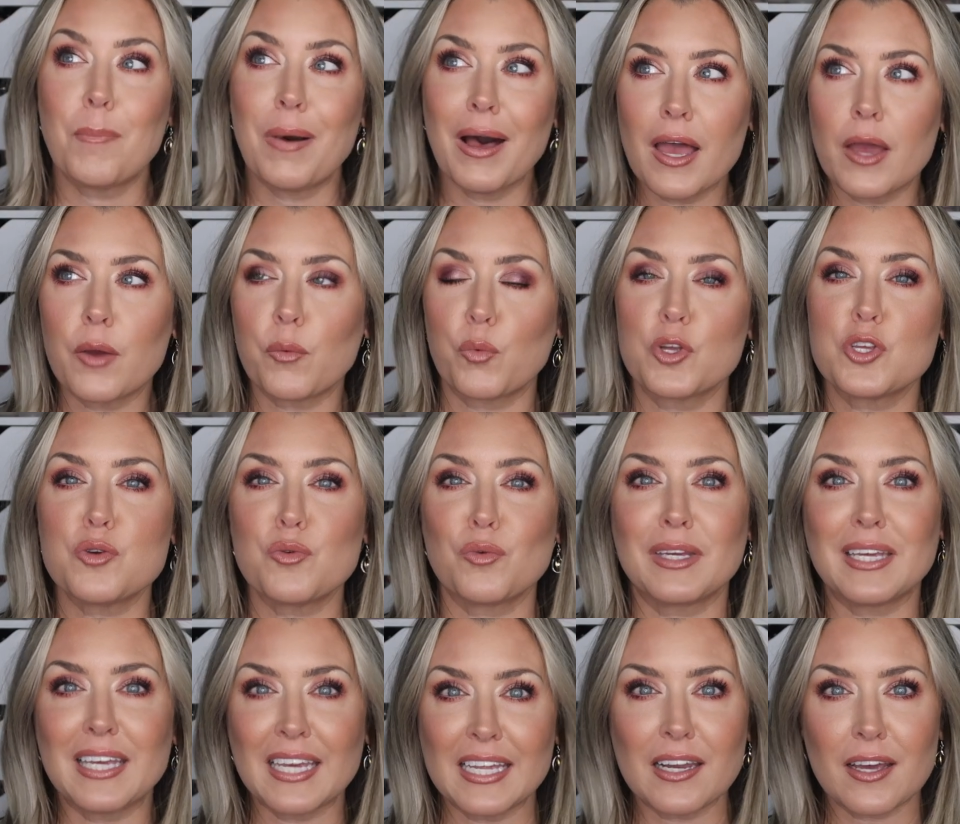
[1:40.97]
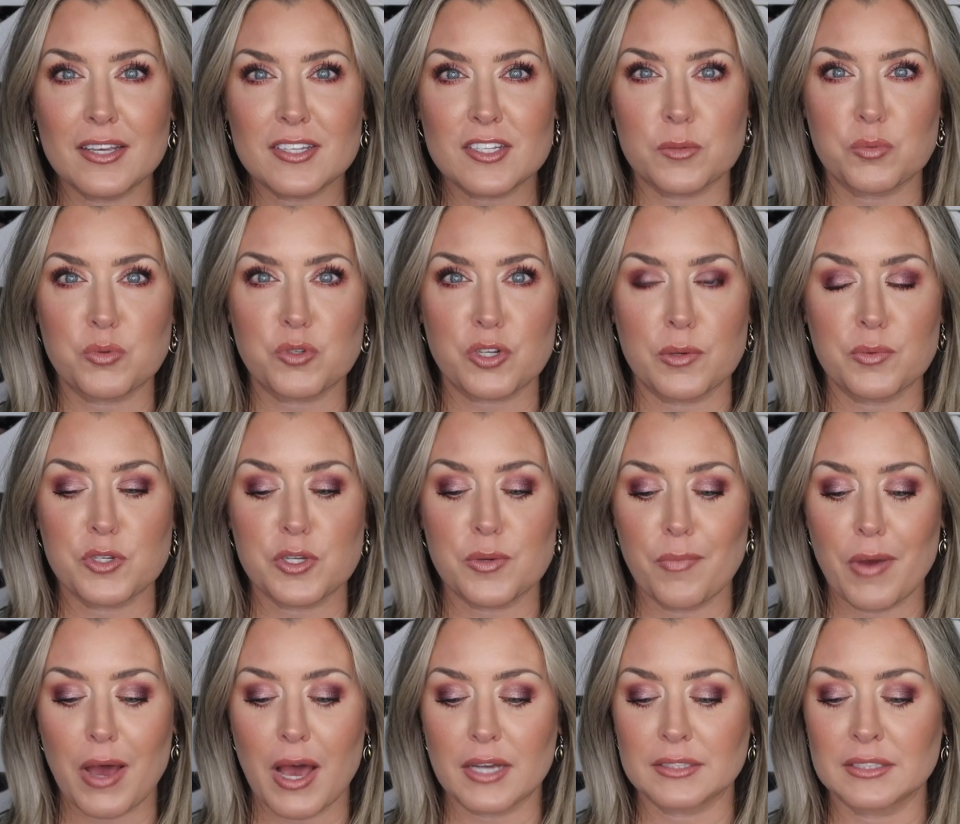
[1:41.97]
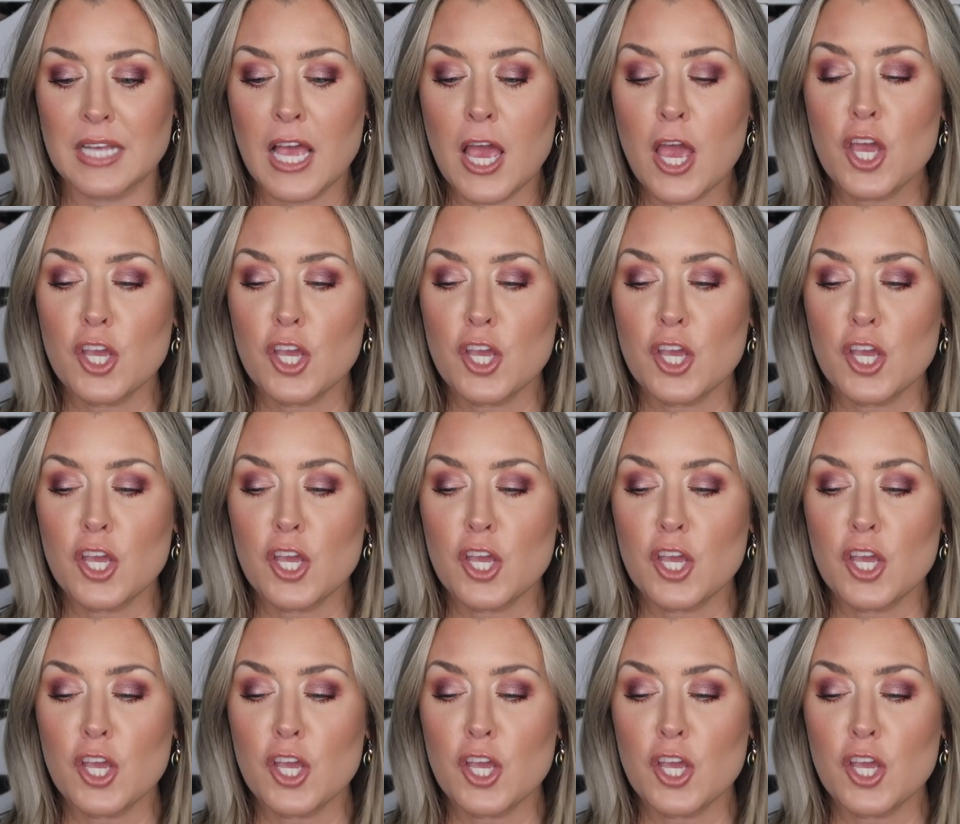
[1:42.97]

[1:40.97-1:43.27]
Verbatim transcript: But when you get a subscription box,